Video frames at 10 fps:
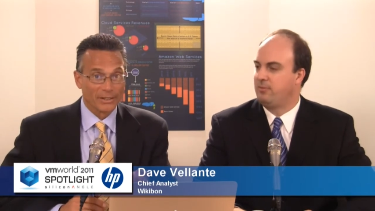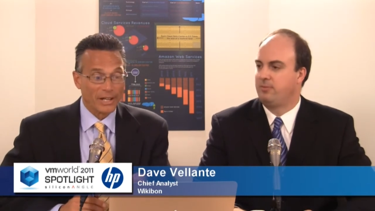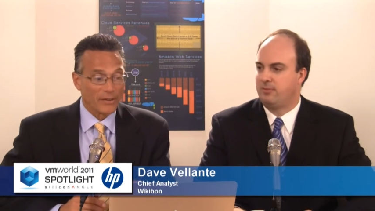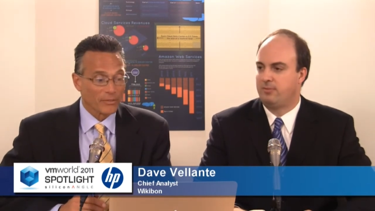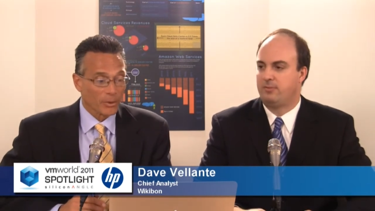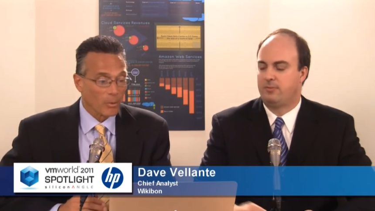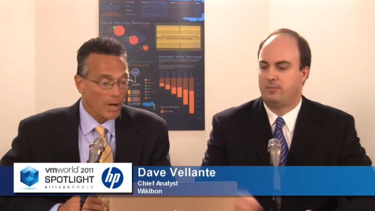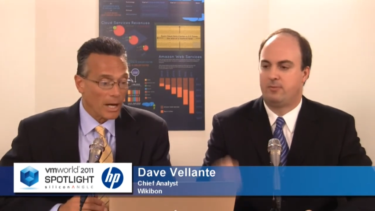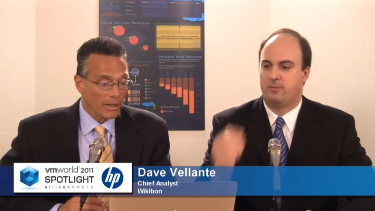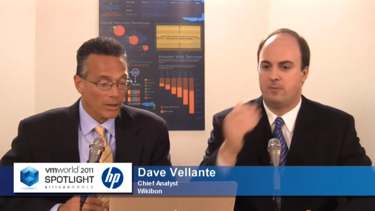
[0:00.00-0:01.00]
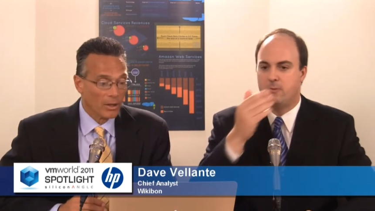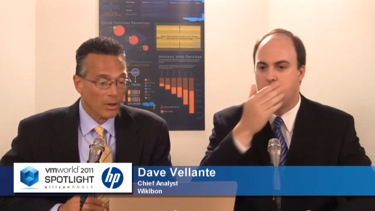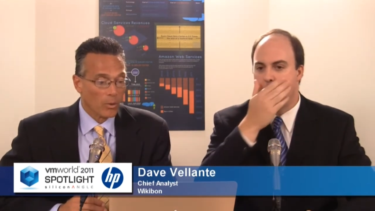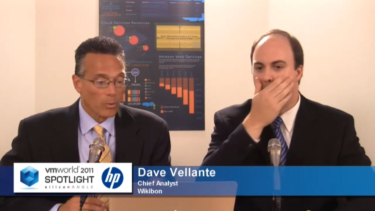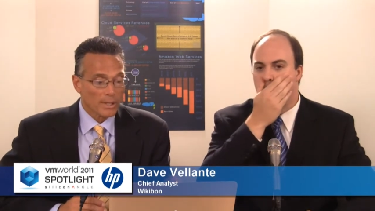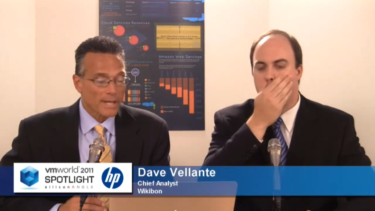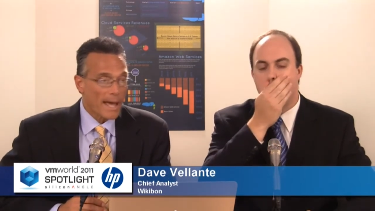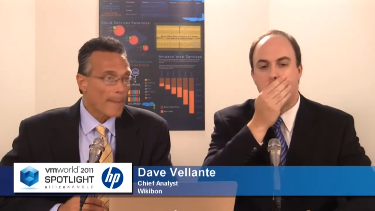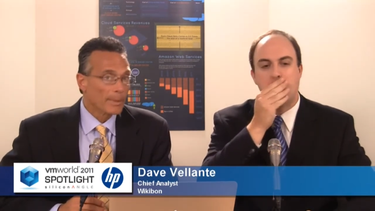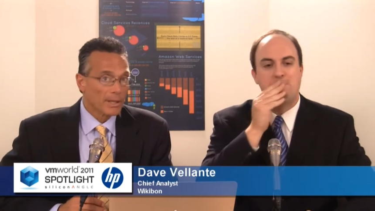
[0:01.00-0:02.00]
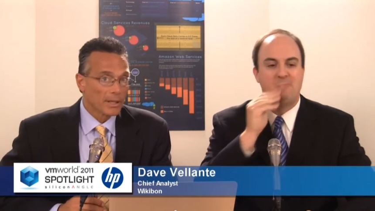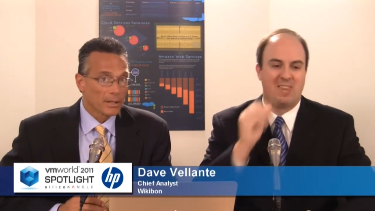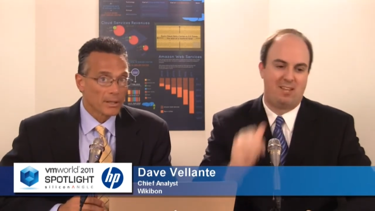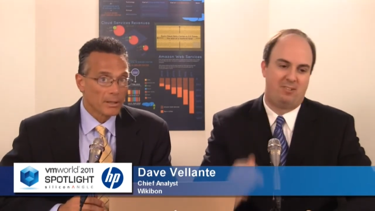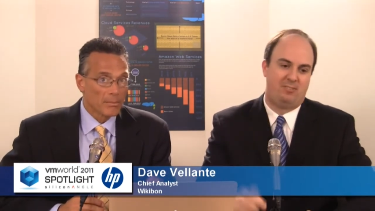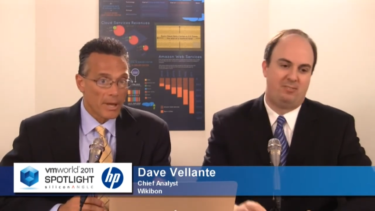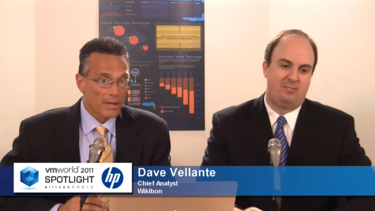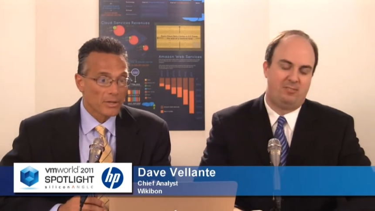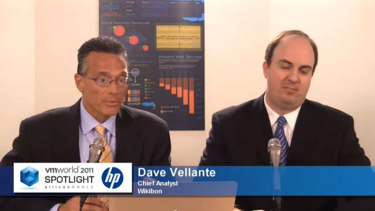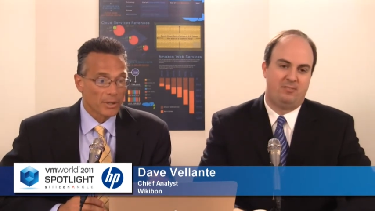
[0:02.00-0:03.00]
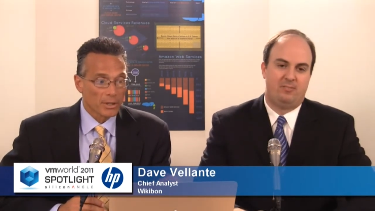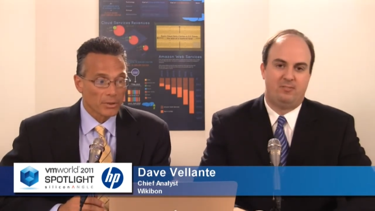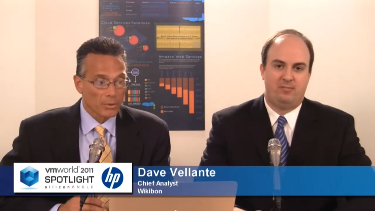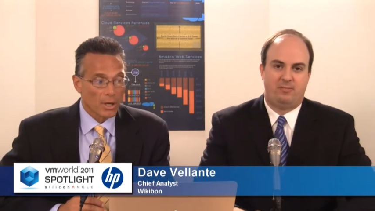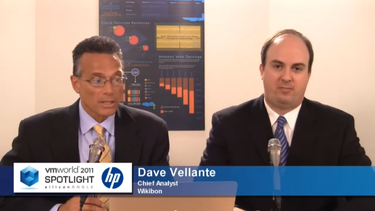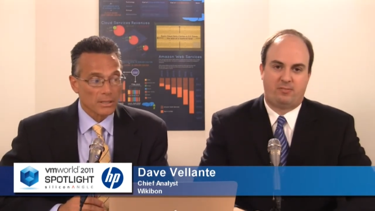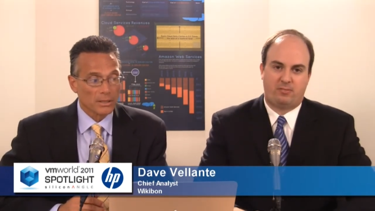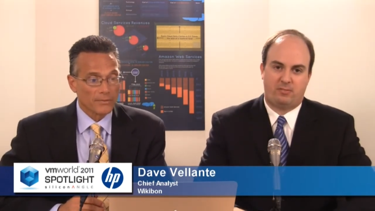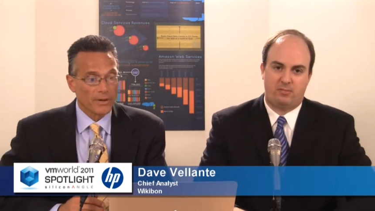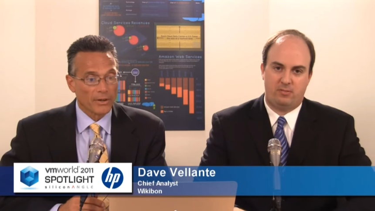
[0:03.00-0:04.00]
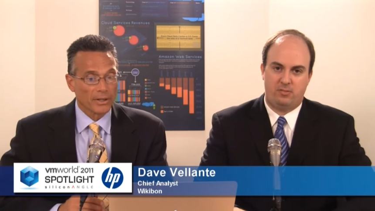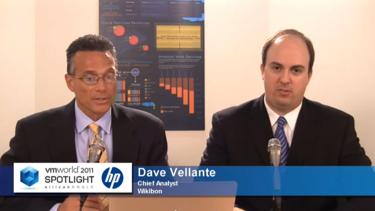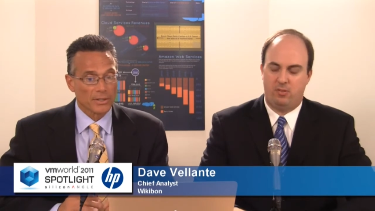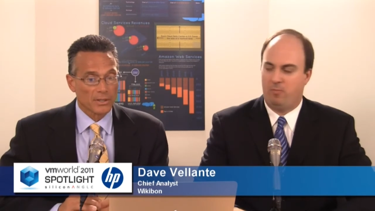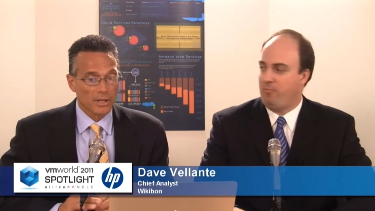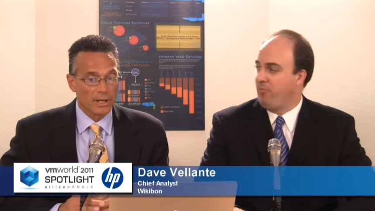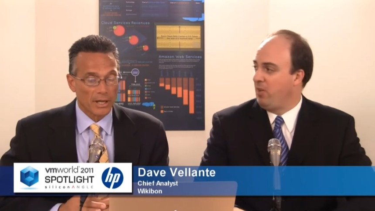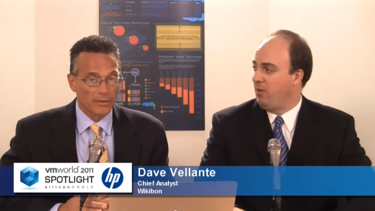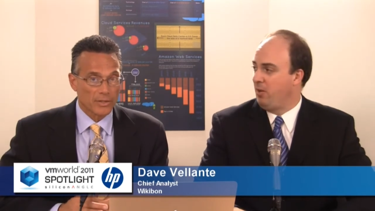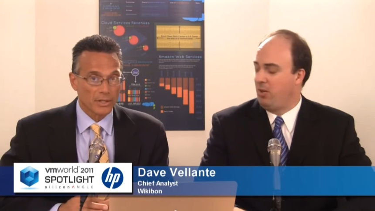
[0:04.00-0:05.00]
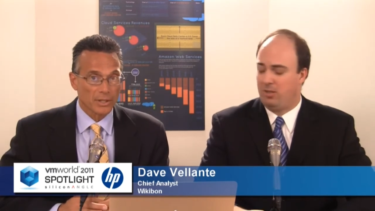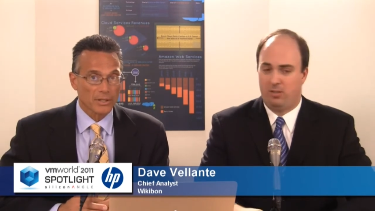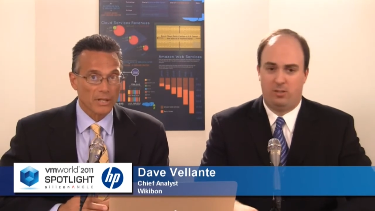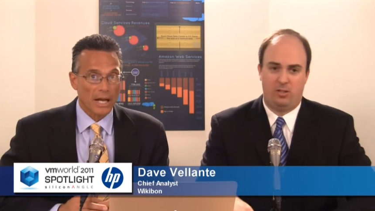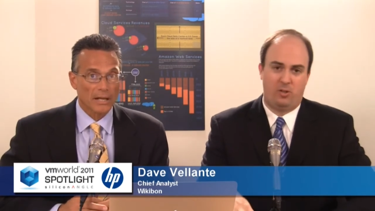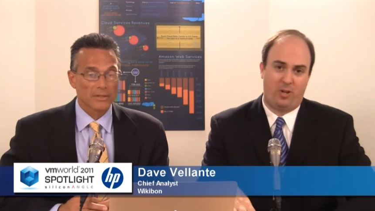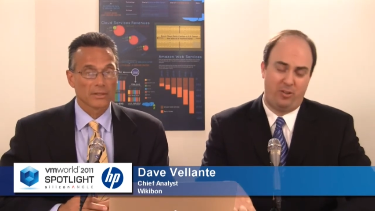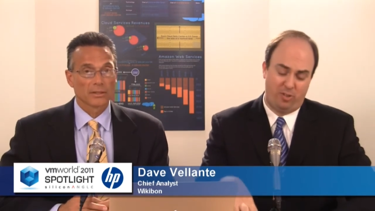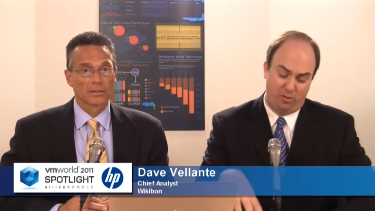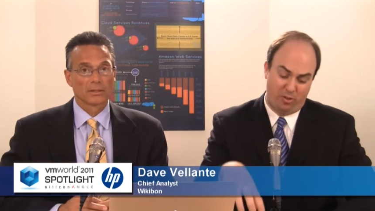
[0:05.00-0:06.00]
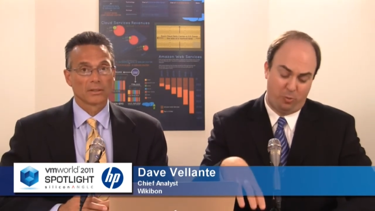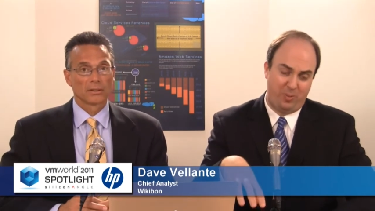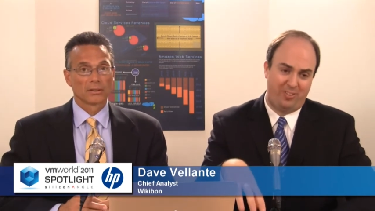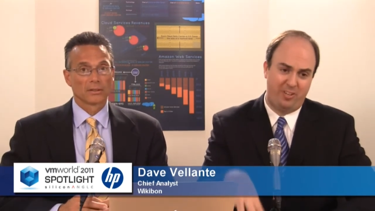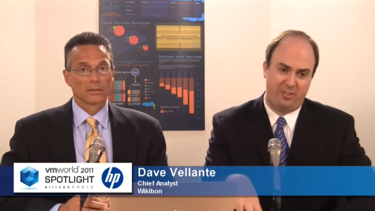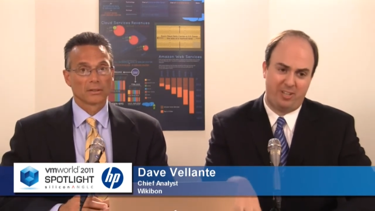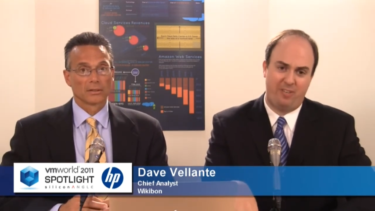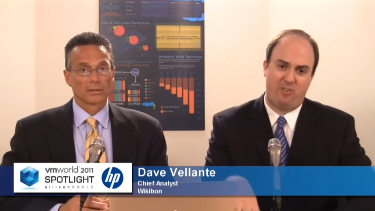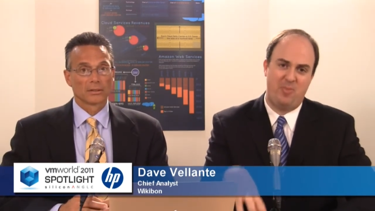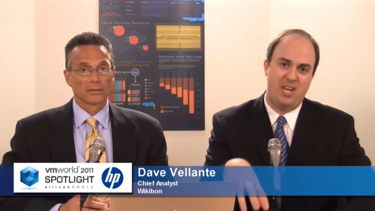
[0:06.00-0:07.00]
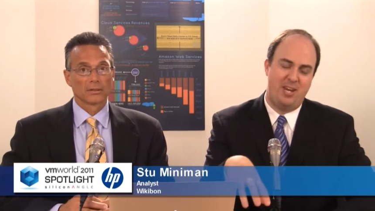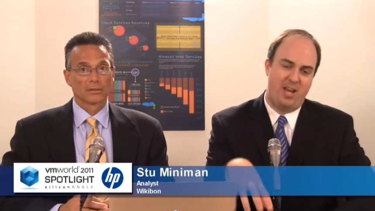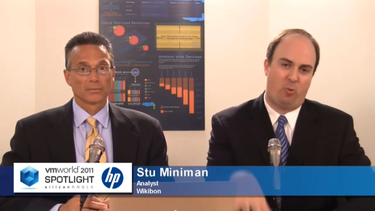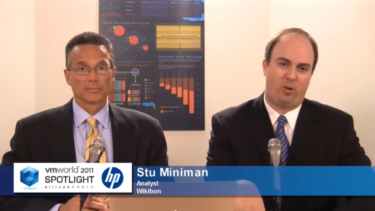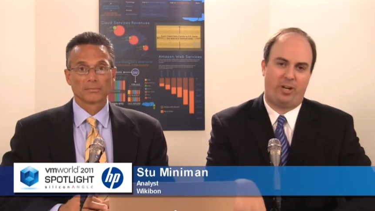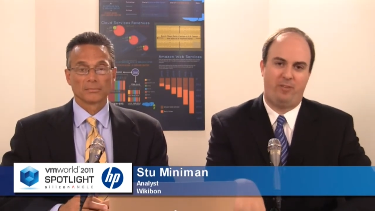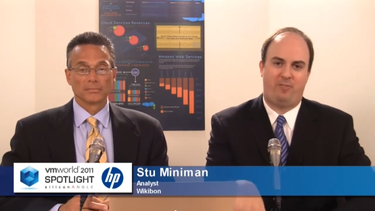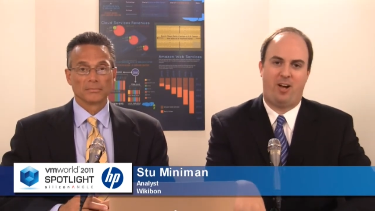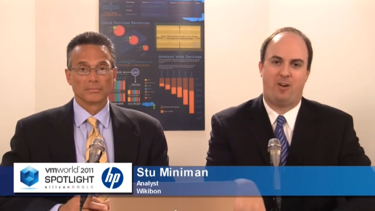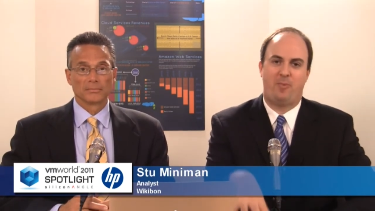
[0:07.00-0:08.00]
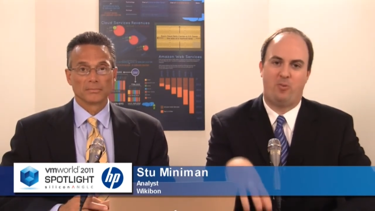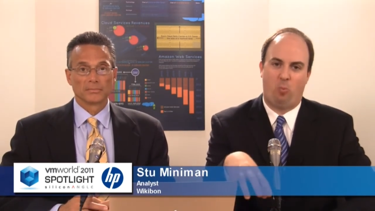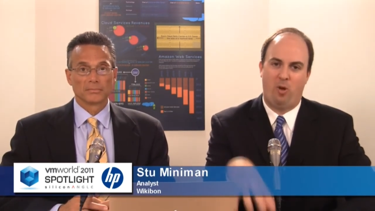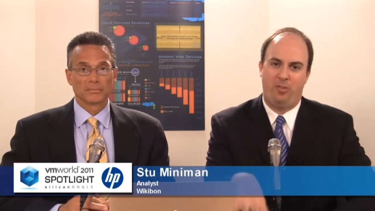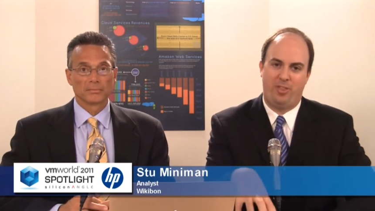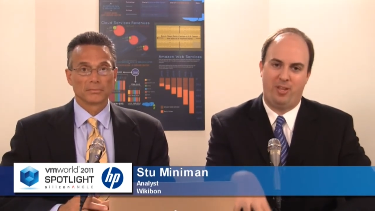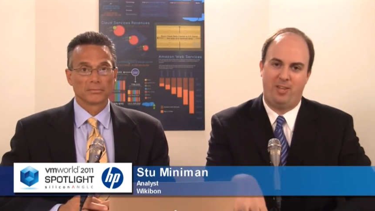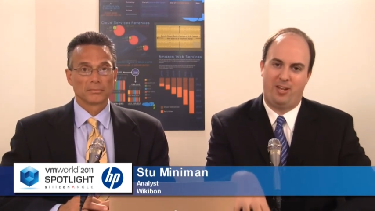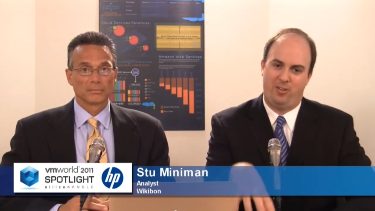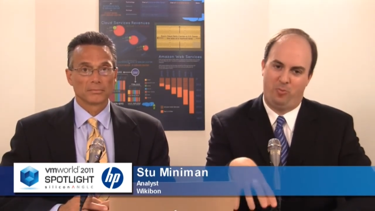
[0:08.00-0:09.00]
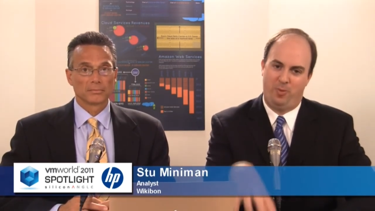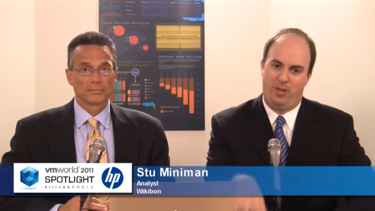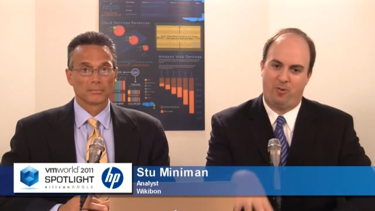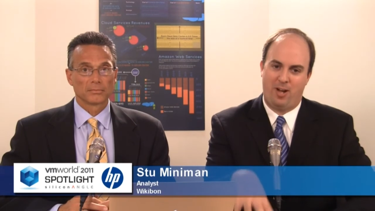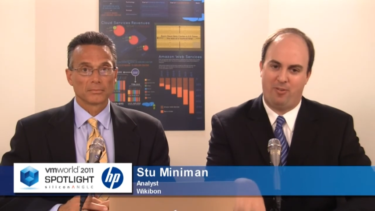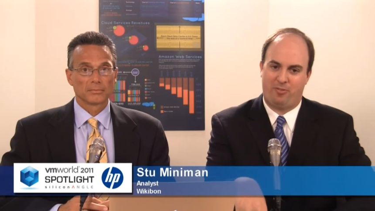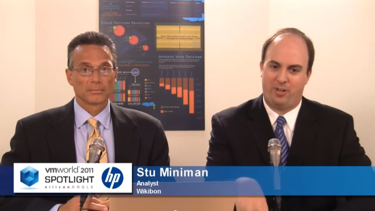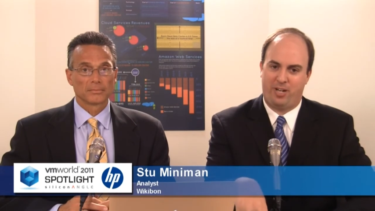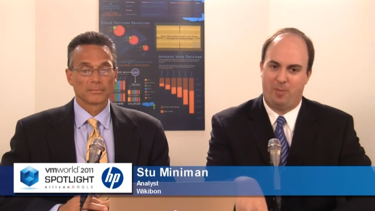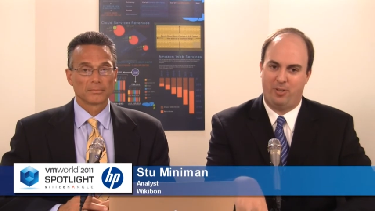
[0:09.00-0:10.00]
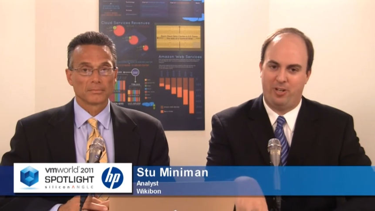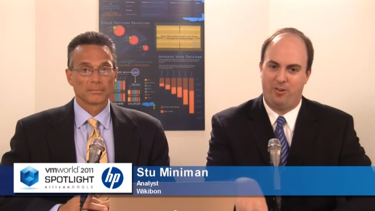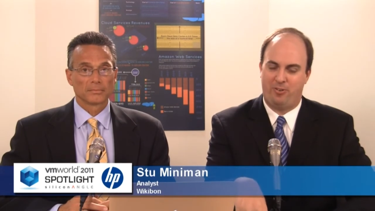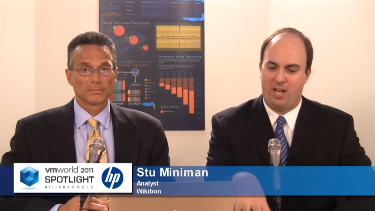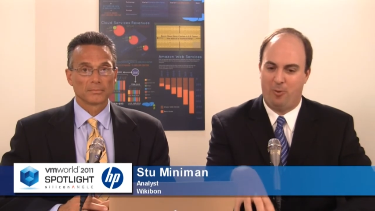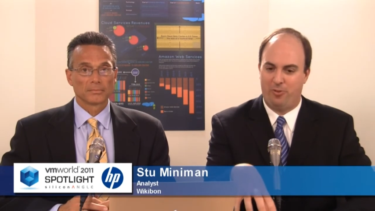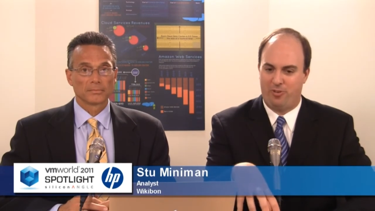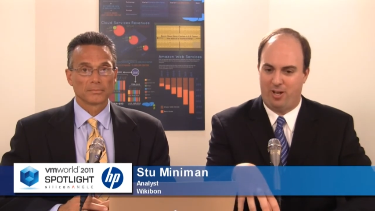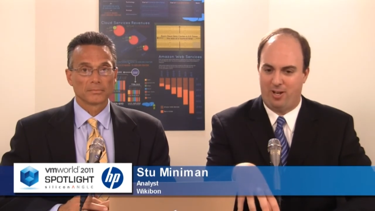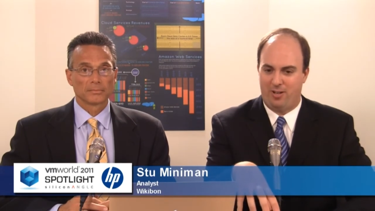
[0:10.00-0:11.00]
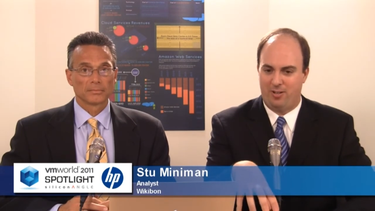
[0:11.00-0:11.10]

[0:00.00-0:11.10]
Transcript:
Speaker 1: now for a while what's happening in management across the various uh, heterogeneous stacks?
Speaker 2: Okay, so, so specifically from the network environment, one thing that has been around for a couple of years now is uh,